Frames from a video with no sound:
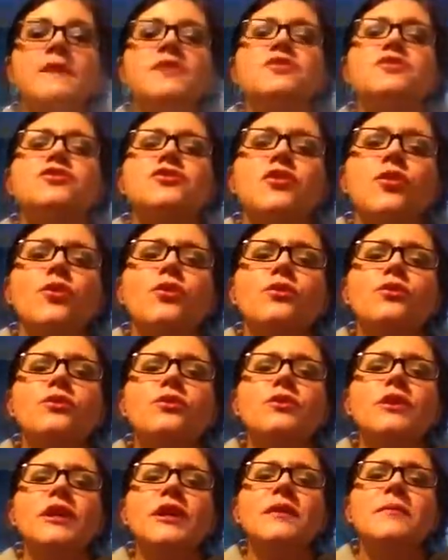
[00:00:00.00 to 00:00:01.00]
So
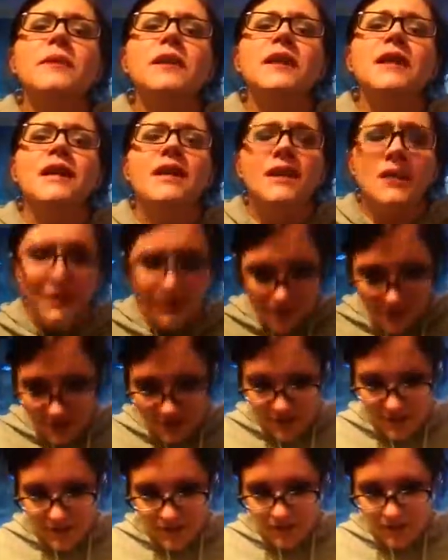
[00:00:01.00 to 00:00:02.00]
creamy.
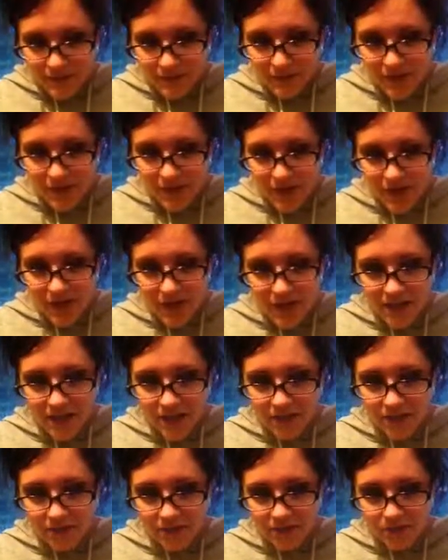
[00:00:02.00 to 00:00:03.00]
Let's go ahead and
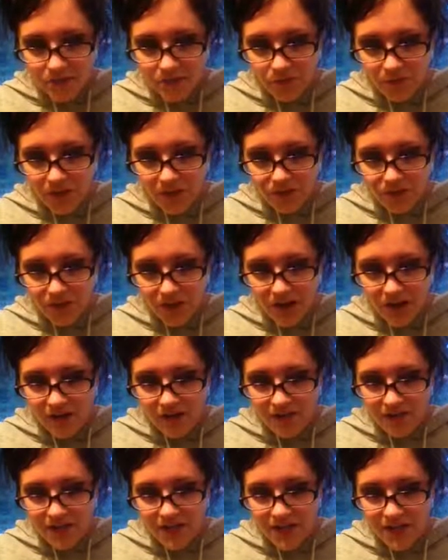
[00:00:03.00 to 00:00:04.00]
go up to
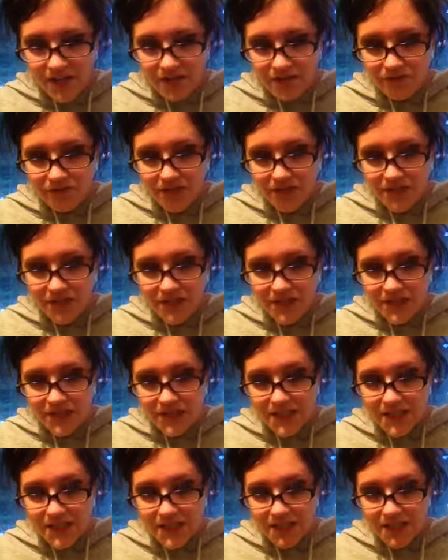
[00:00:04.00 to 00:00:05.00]
45 and see if
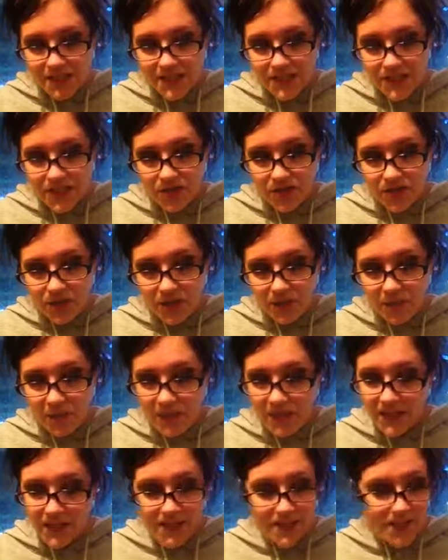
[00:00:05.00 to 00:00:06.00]
it's still good,
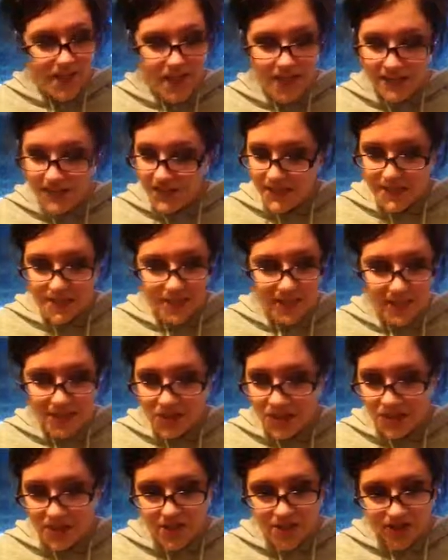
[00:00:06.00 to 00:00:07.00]
because as I said
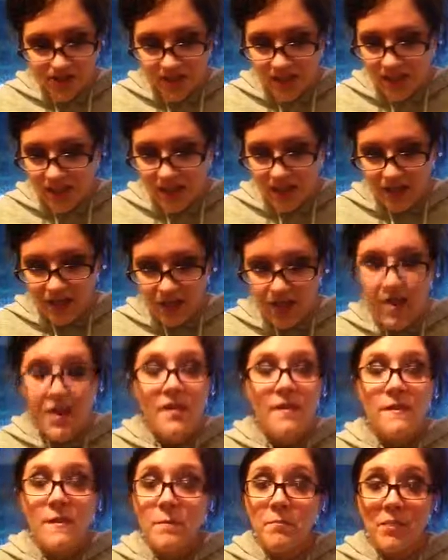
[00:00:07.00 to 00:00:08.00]
just a second ago,
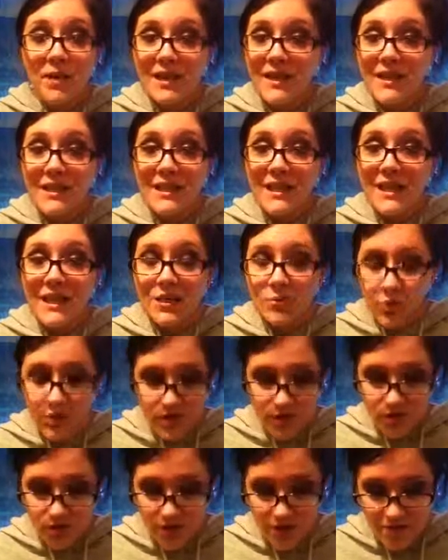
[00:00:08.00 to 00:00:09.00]
the bite like
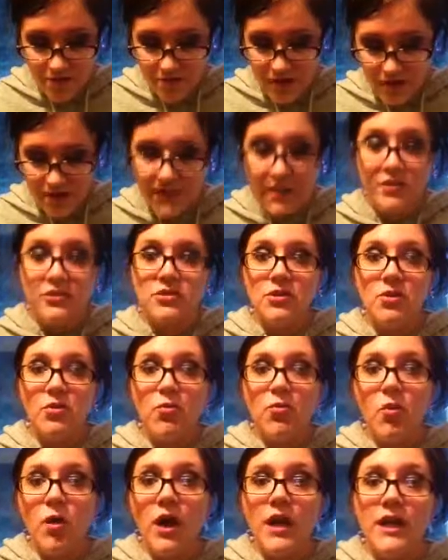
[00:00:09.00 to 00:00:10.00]
went straight back down to a
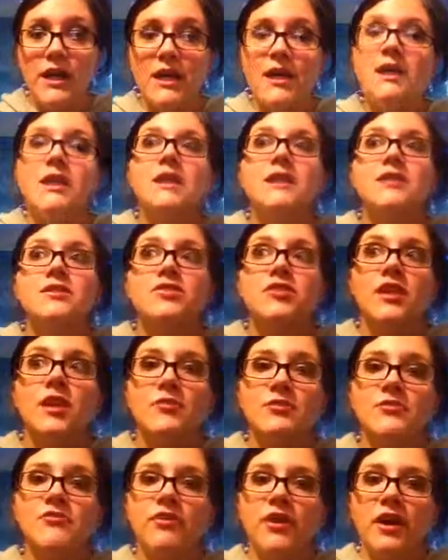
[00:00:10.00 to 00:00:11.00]
1. So that
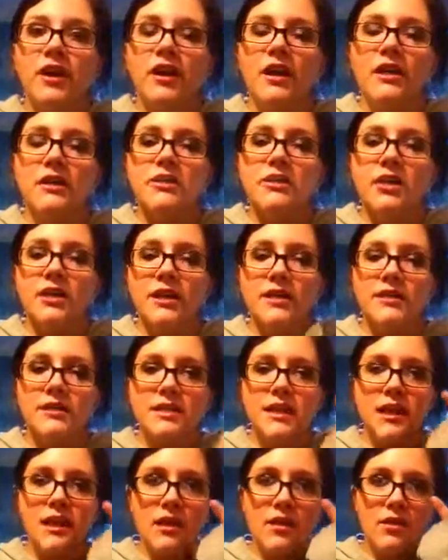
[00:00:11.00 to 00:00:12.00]
was very
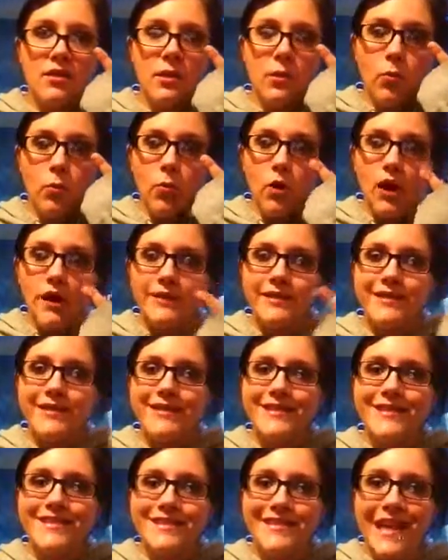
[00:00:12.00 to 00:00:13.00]
interesting. The
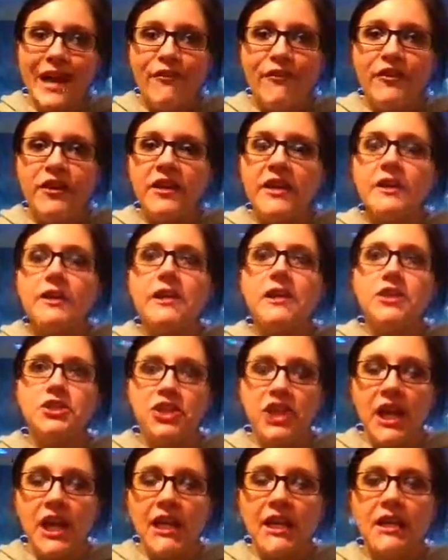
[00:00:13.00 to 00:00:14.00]
watts definitely
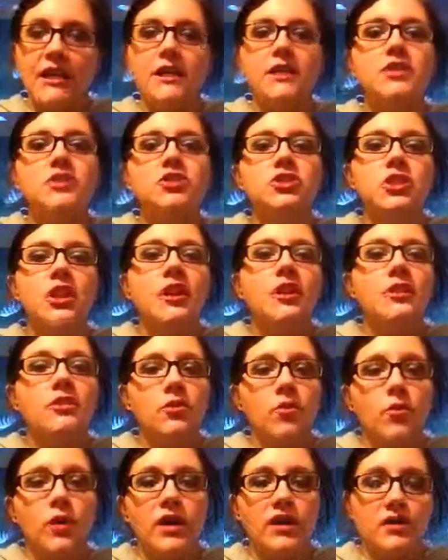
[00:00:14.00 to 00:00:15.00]
change
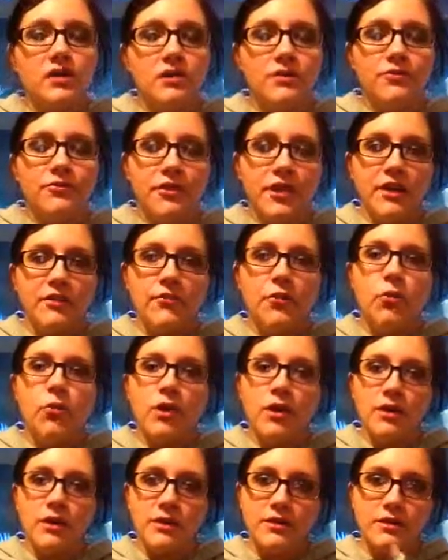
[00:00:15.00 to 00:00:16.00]
the way that the flavor
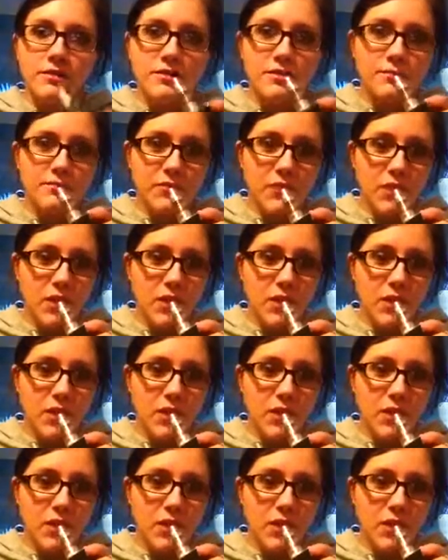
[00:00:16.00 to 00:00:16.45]
works.